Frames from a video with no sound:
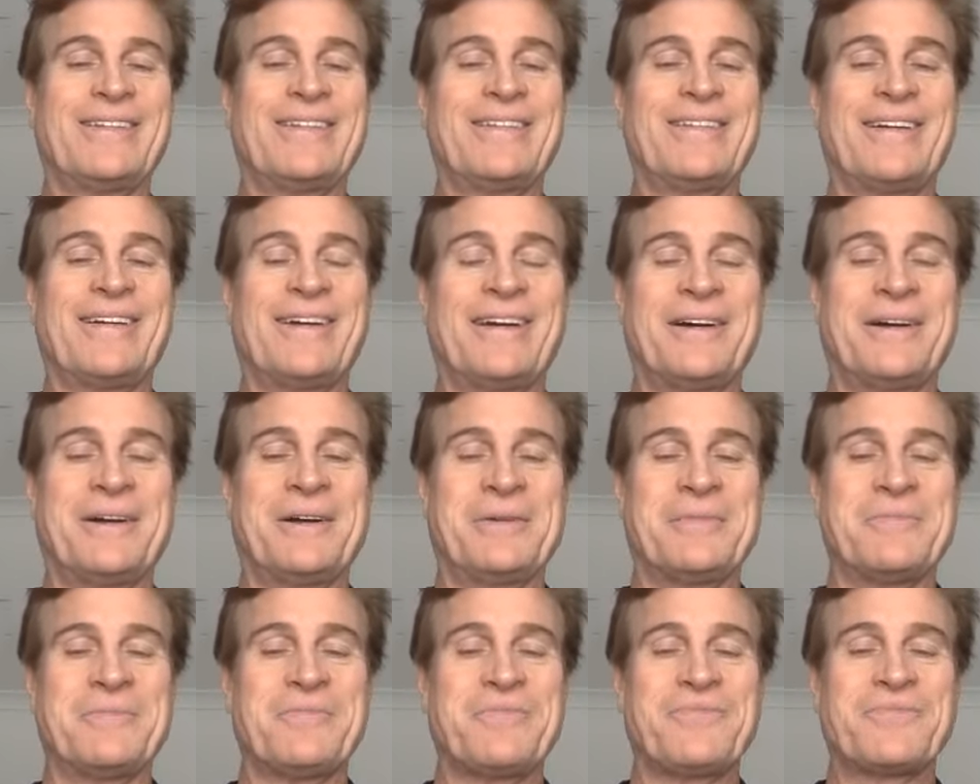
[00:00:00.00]

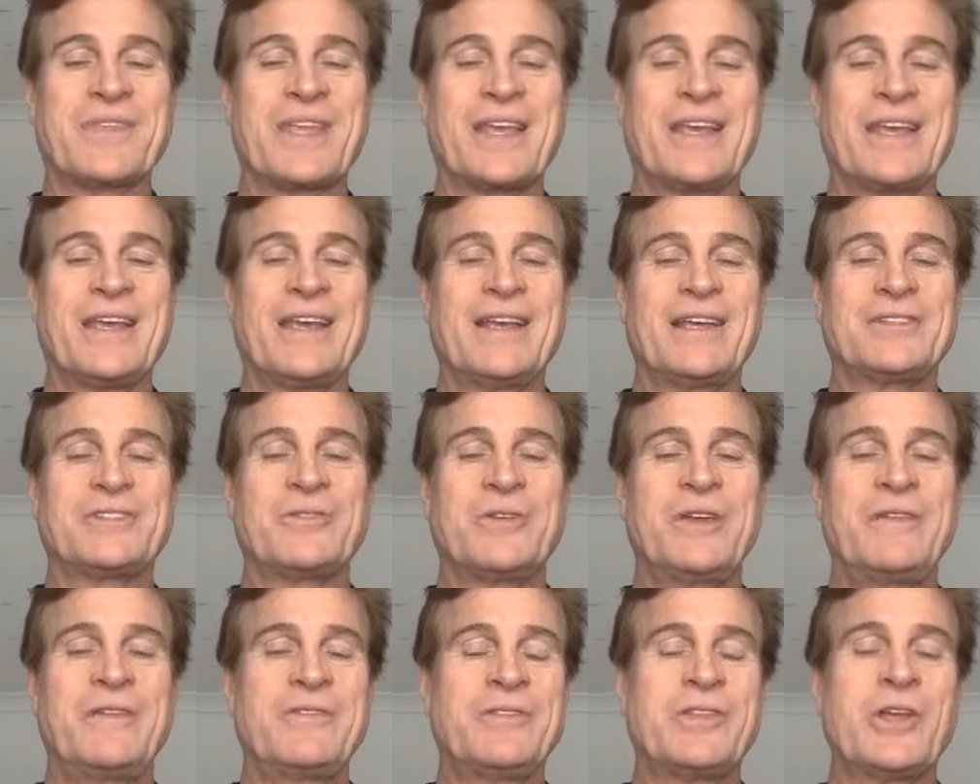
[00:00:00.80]

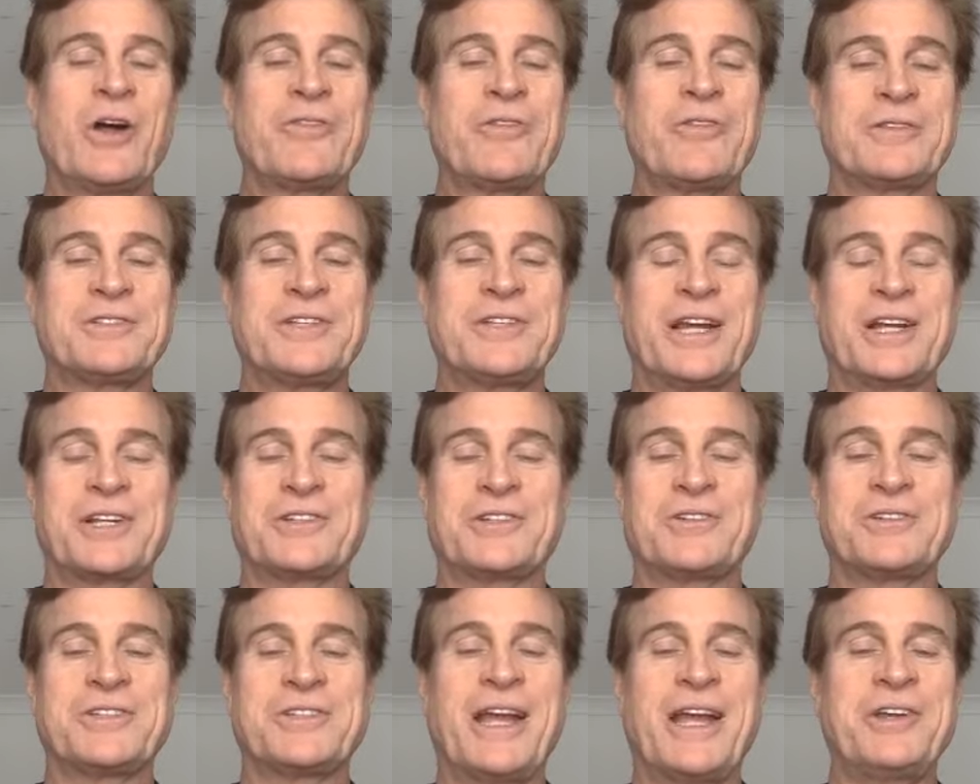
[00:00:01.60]
So even though the
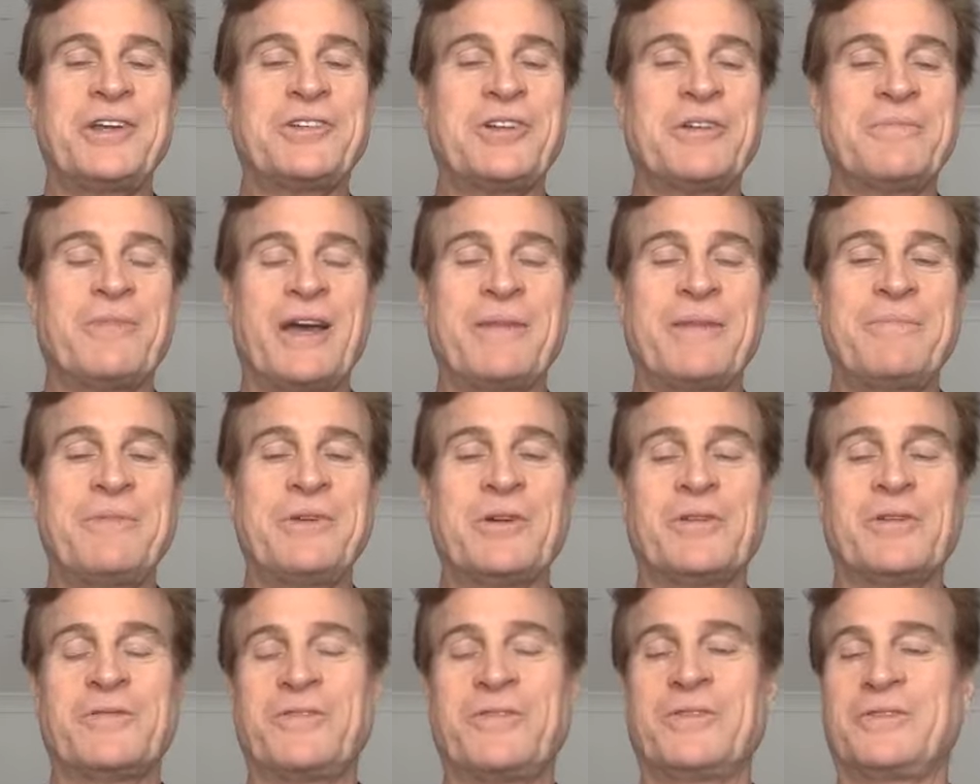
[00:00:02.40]
sexual tension might
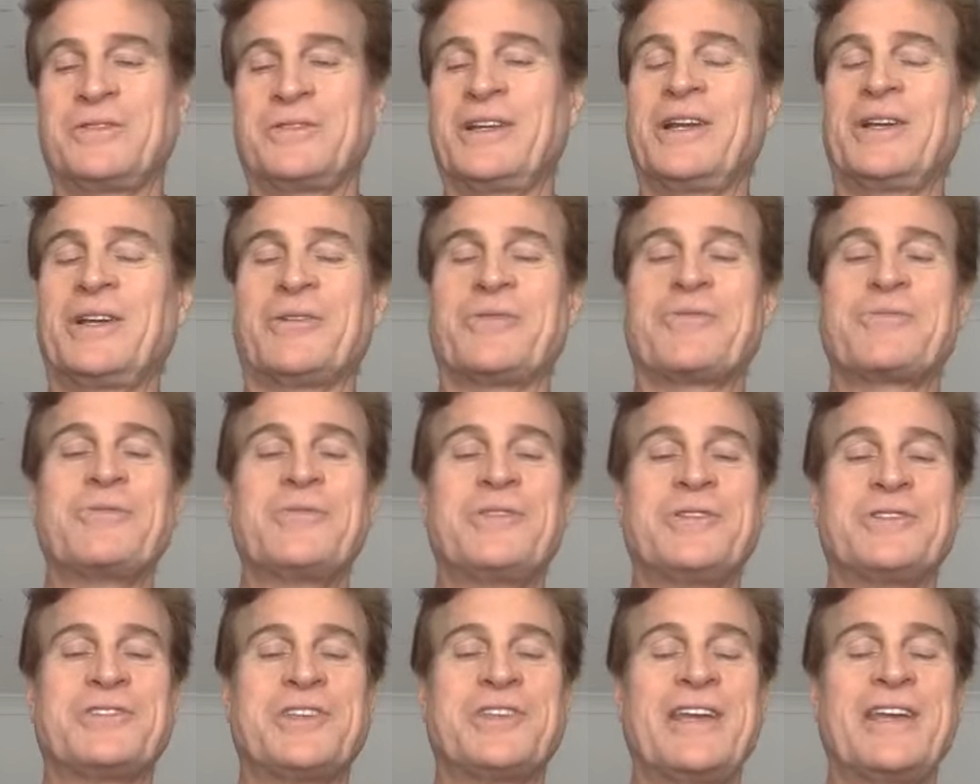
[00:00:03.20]
be over, you know, through
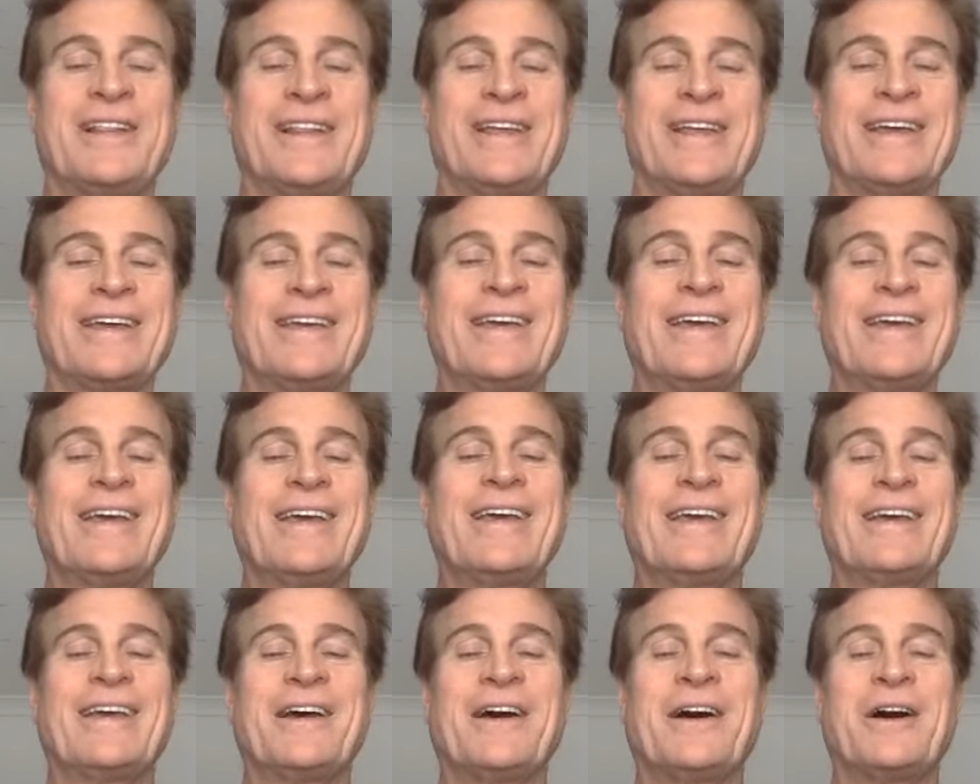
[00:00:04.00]
the ceiling,
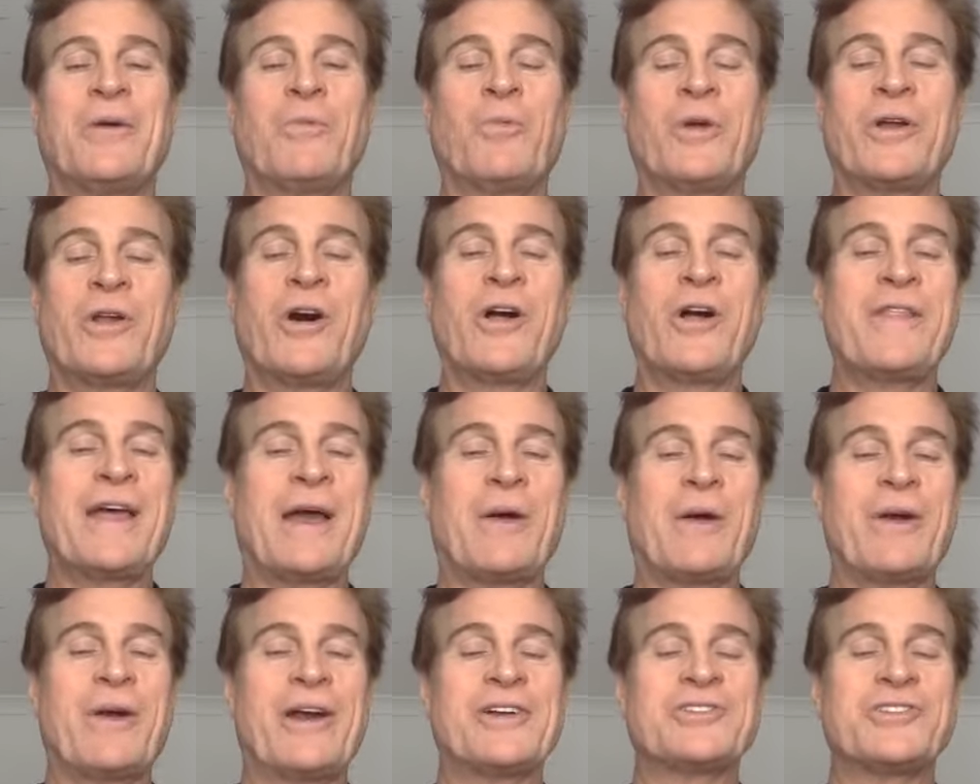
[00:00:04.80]
when all
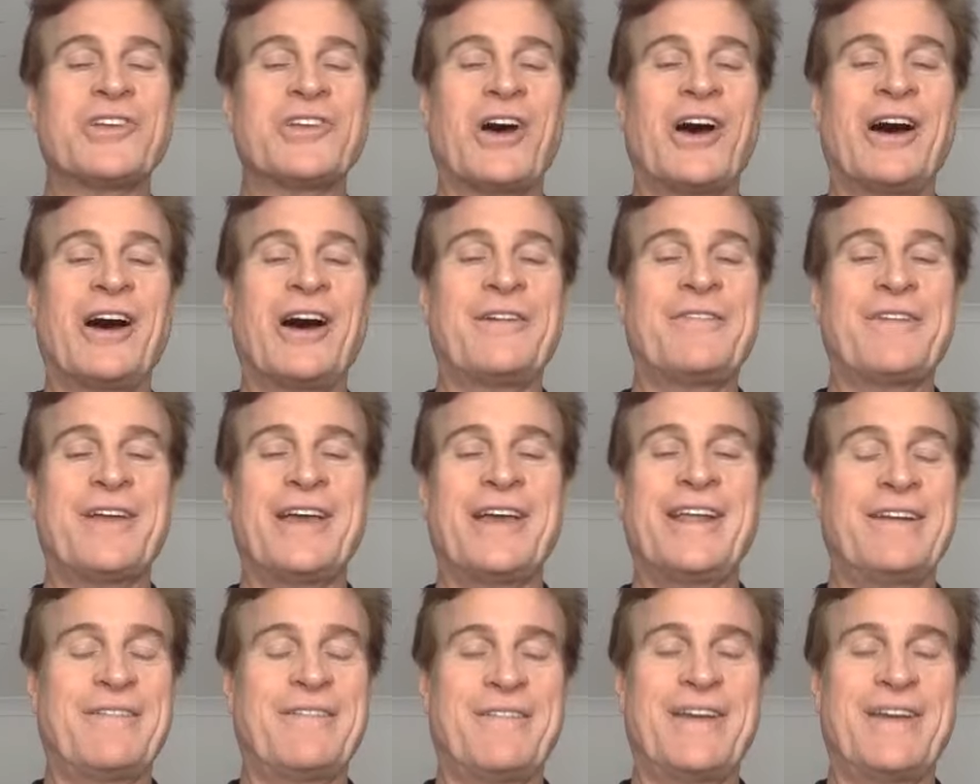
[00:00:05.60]
that wears off,
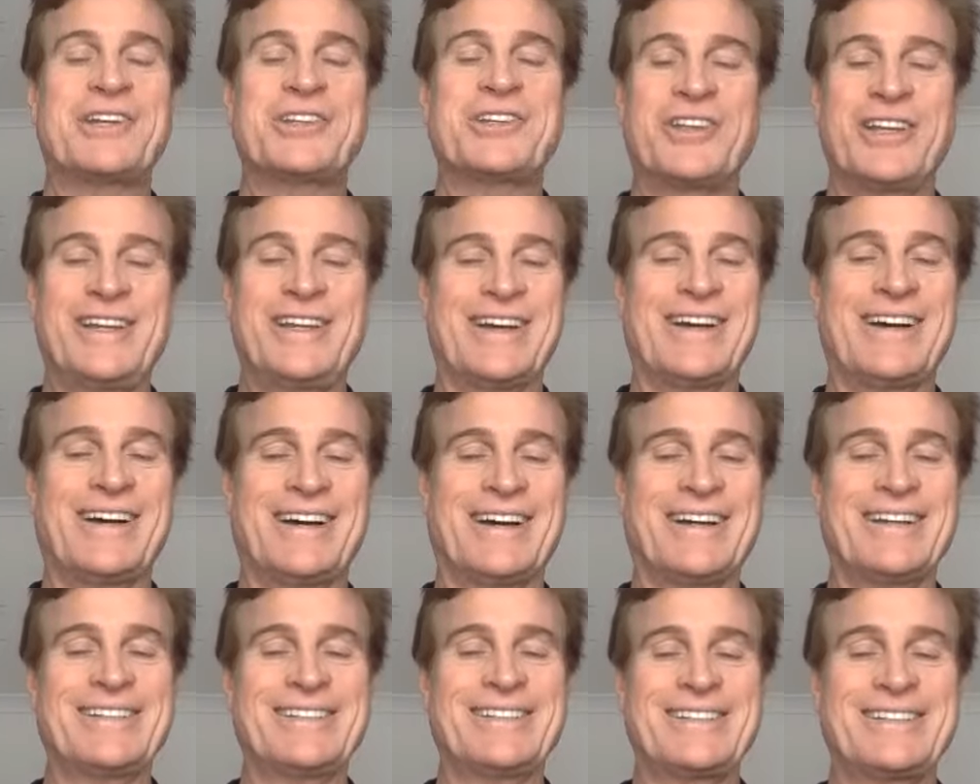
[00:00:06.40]
and it eventually
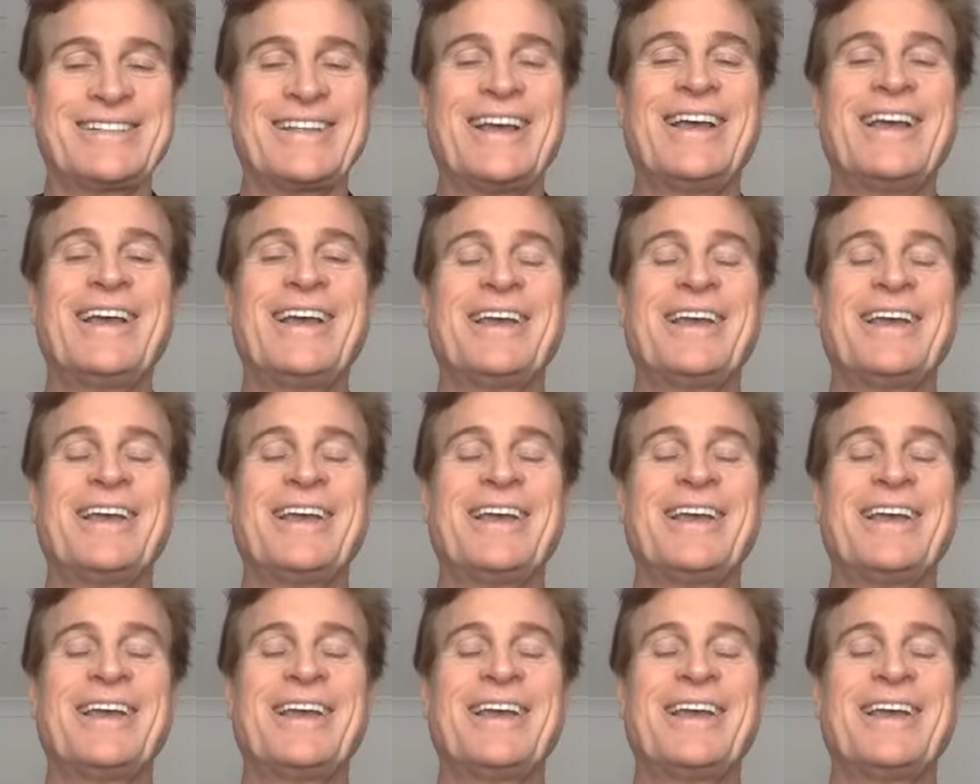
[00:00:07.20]
does,